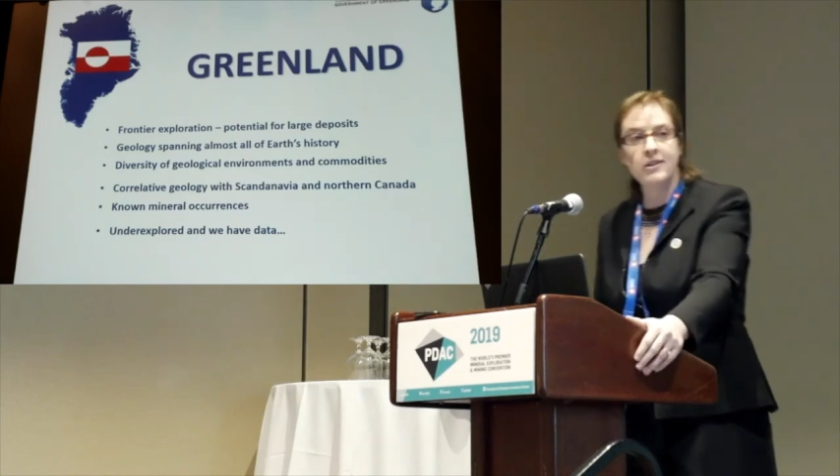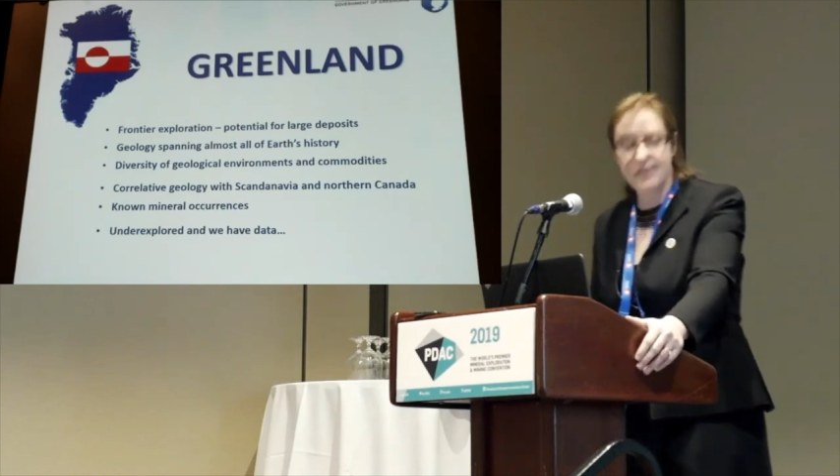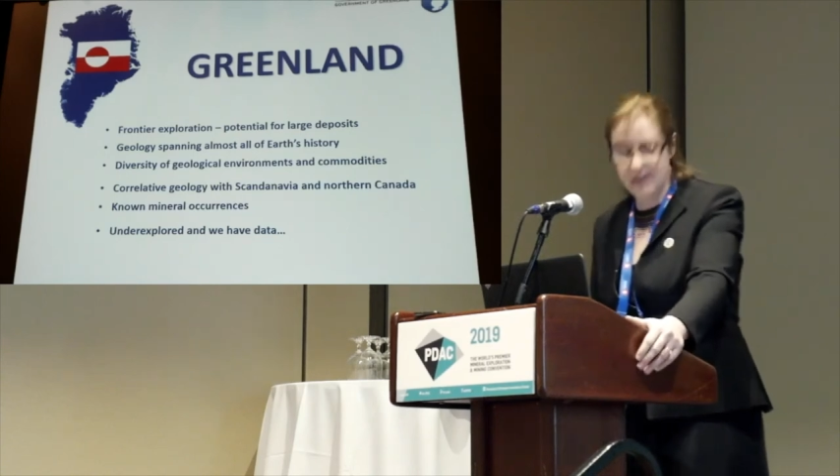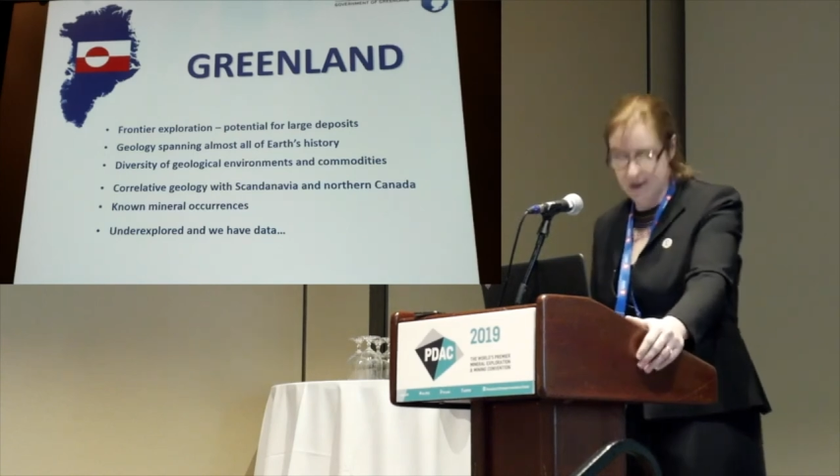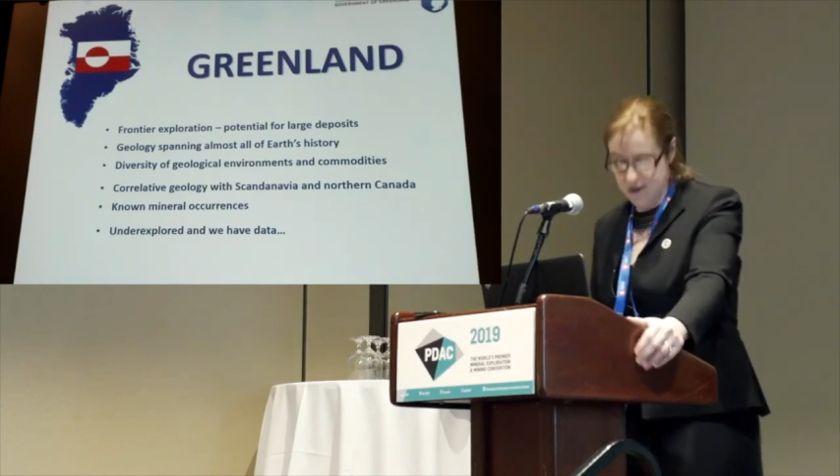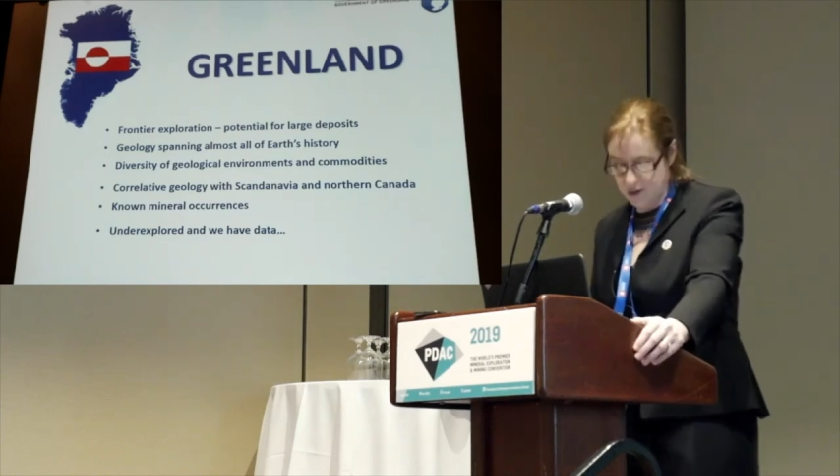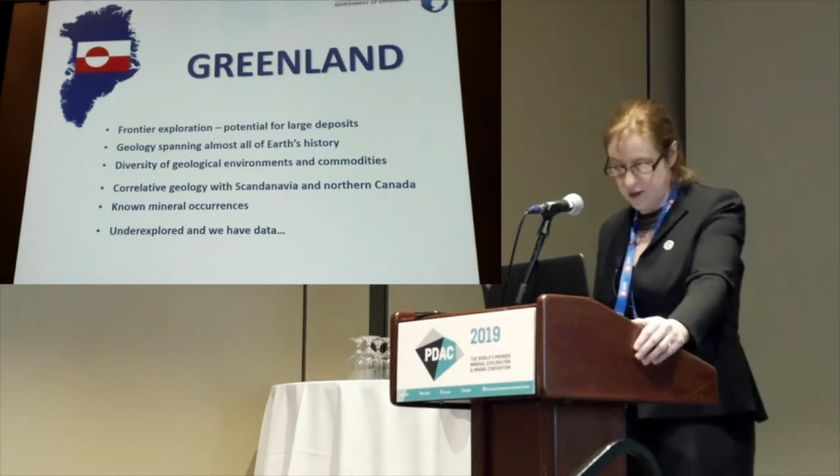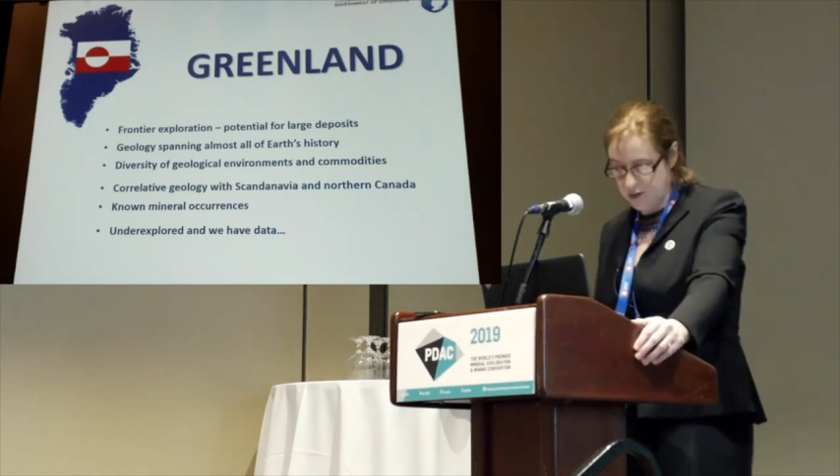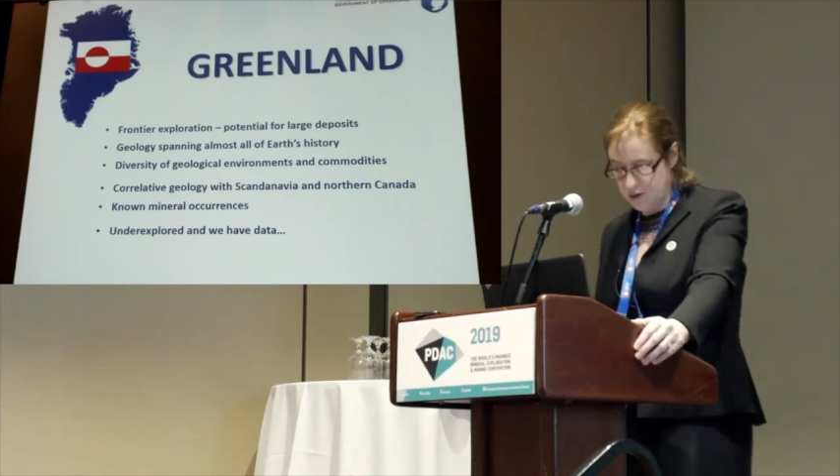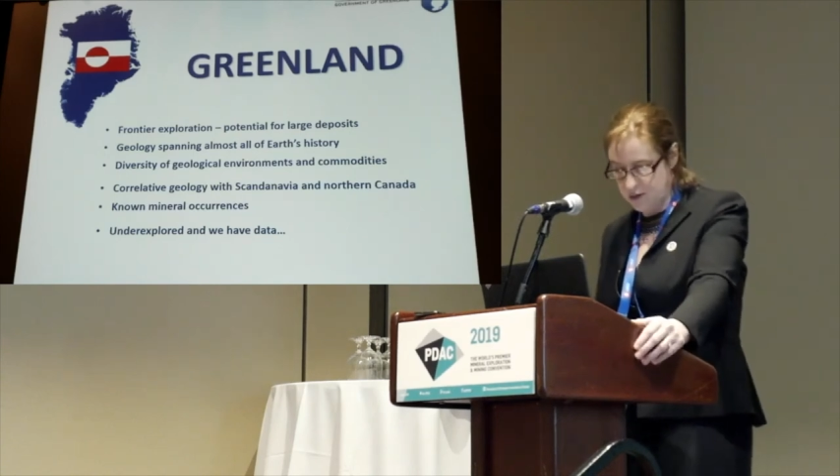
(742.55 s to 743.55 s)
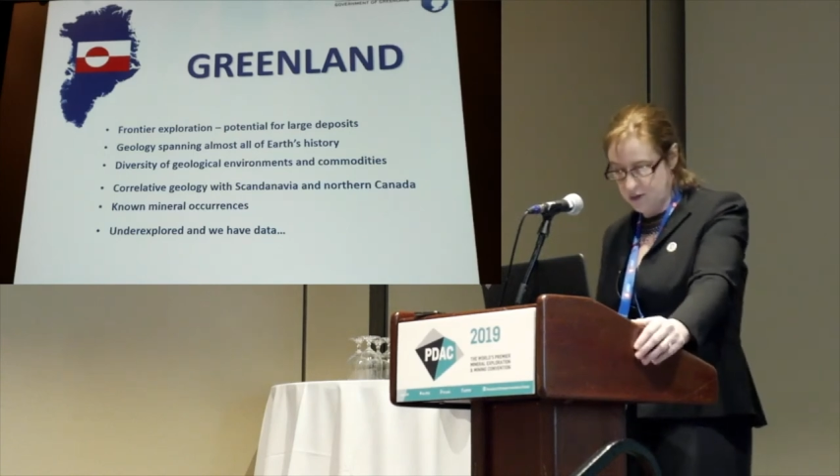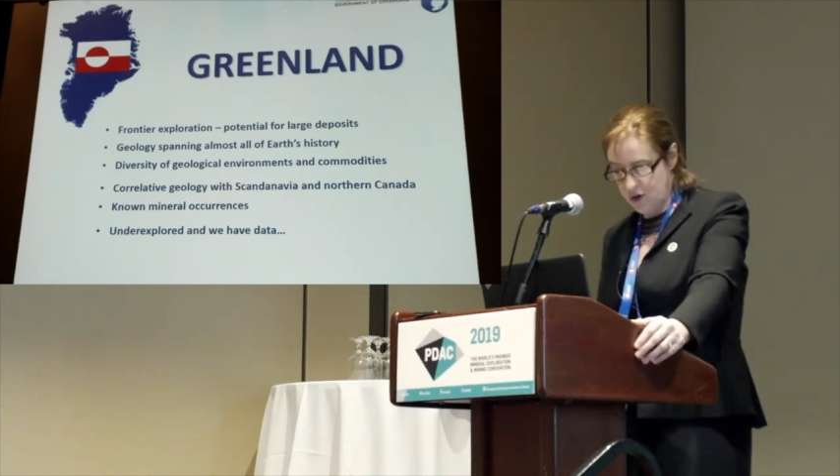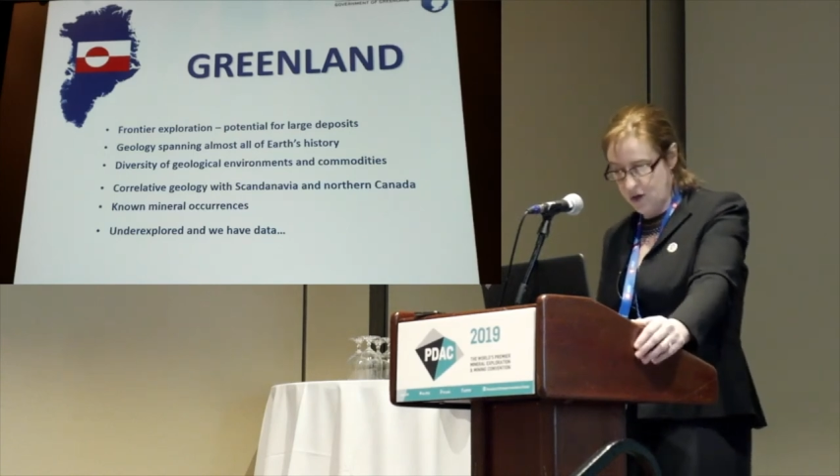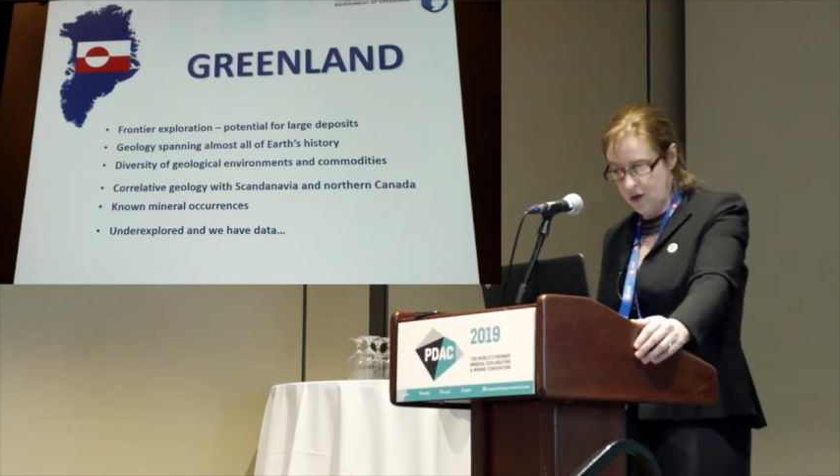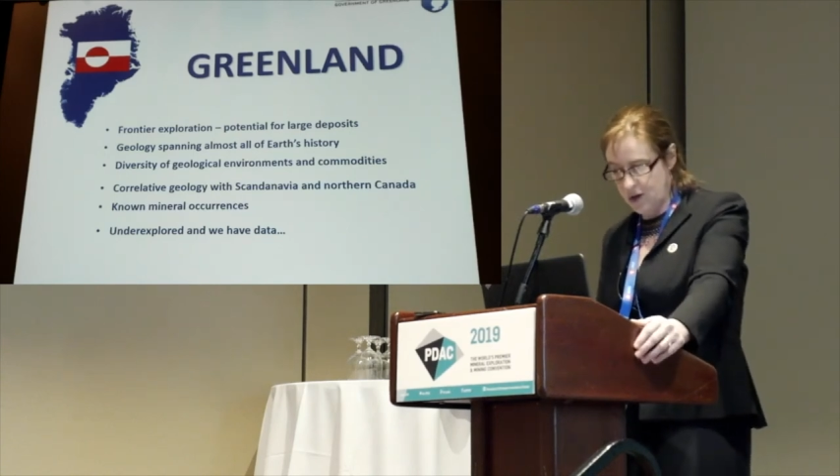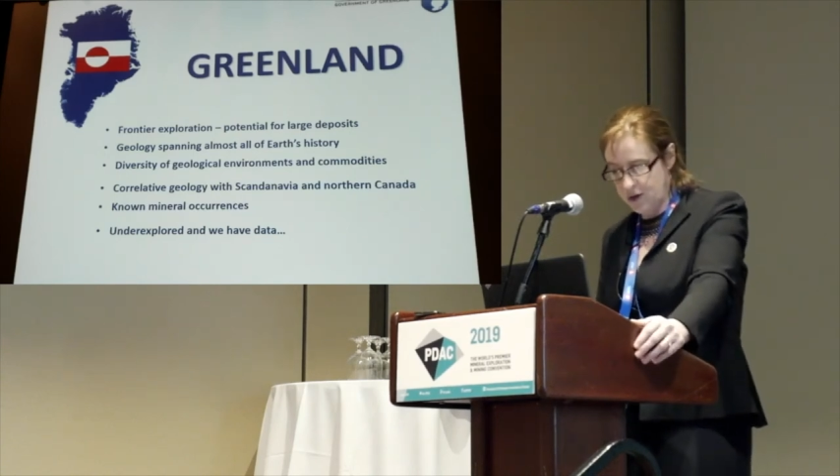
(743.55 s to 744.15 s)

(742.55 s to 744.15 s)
Anna is a structural